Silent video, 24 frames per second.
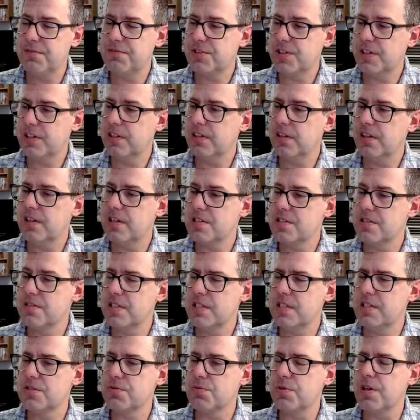traded lots of
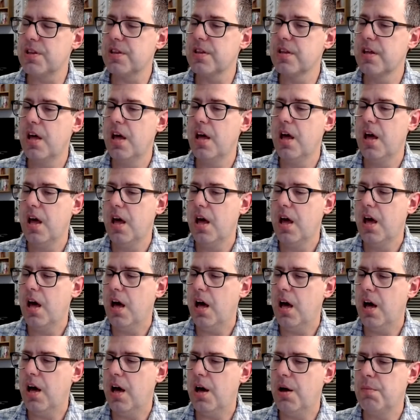zines with,
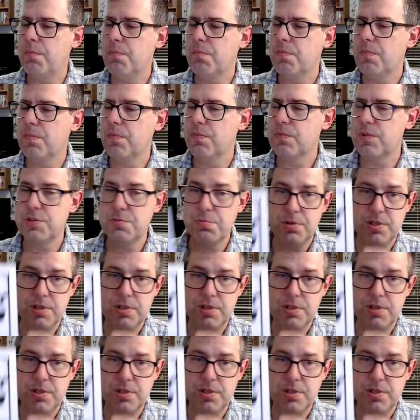was